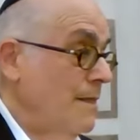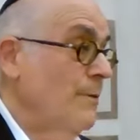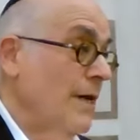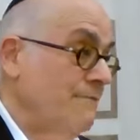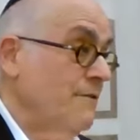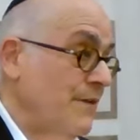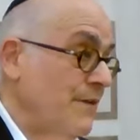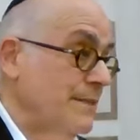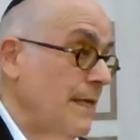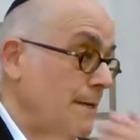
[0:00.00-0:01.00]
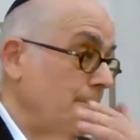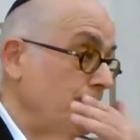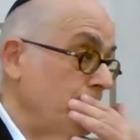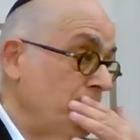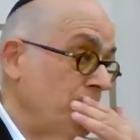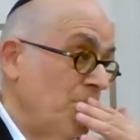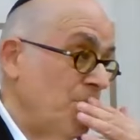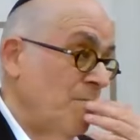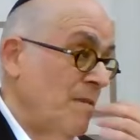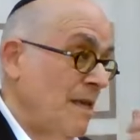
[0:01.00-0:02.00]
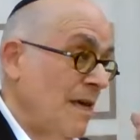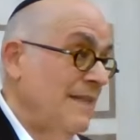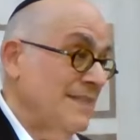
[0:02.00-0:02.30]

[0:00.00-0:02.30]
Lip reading: that we have to fix that.